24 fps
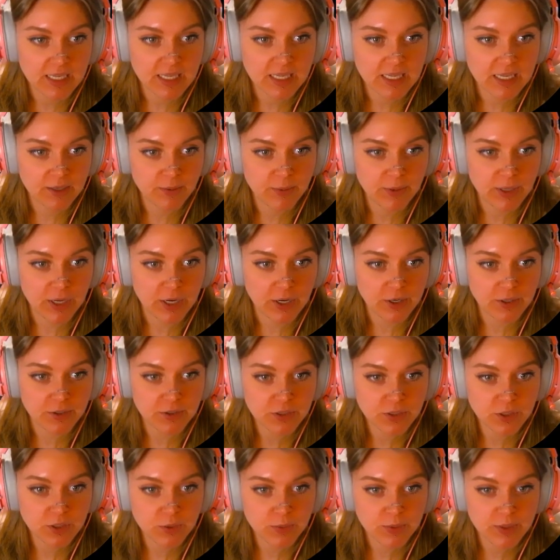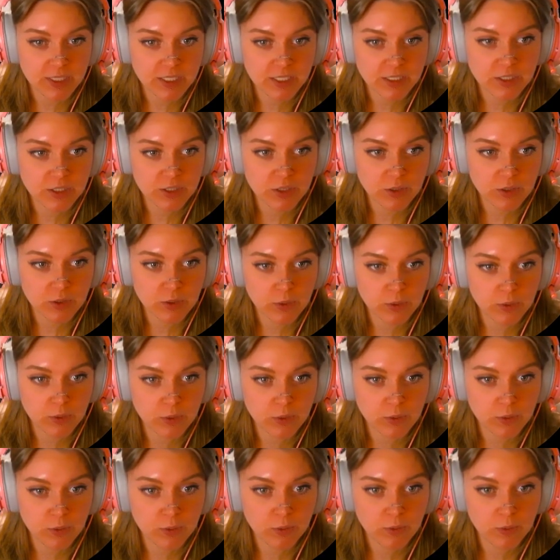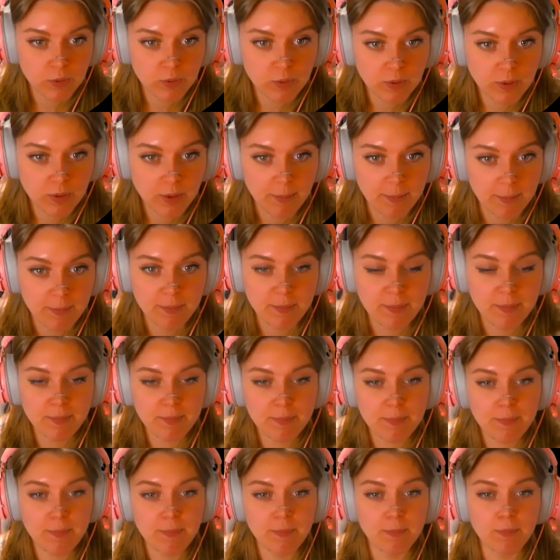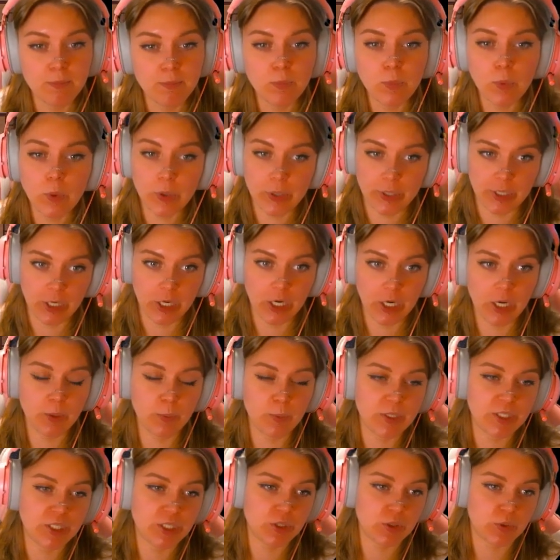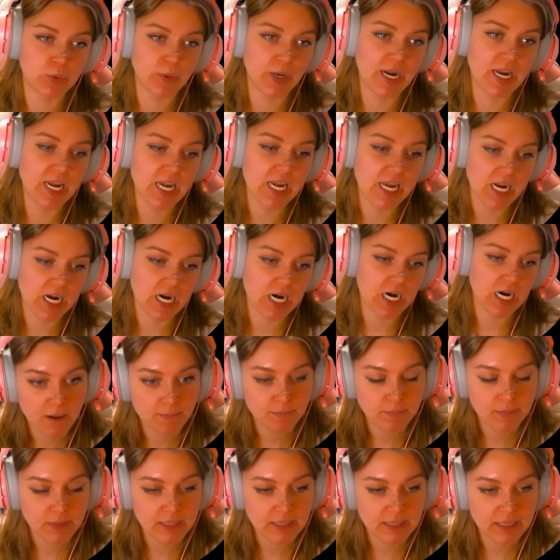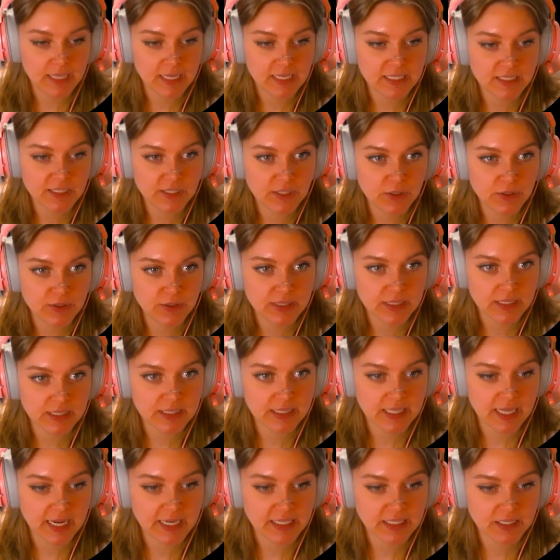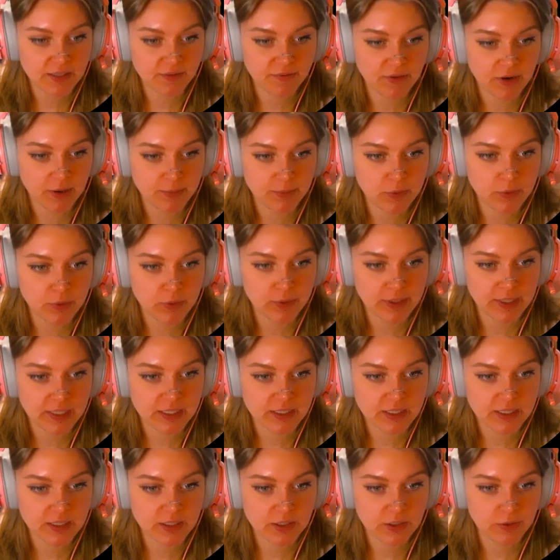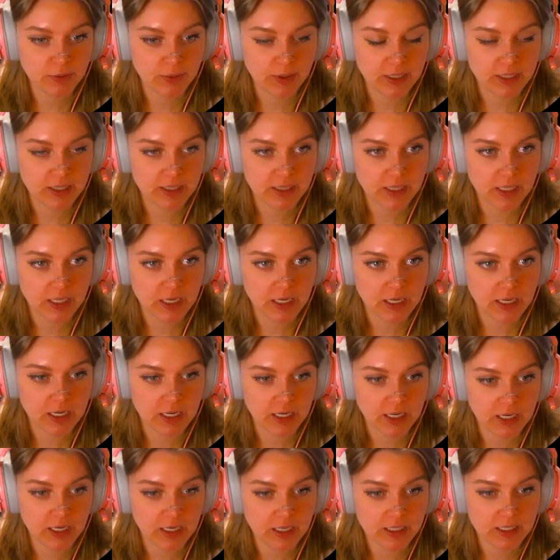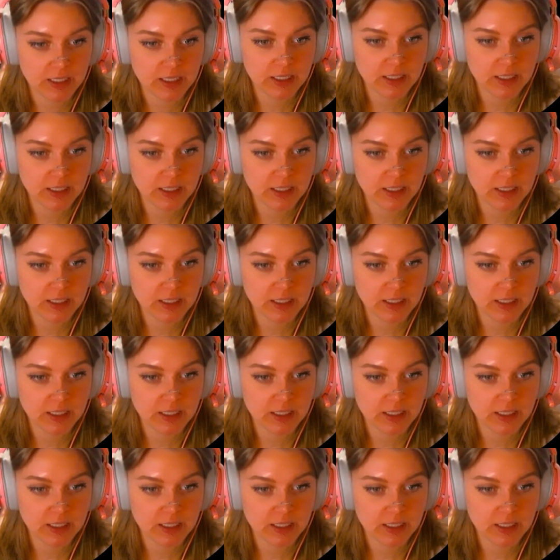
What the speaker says: We also want to do mortar, which is right here, but let's use the last of our points to unlock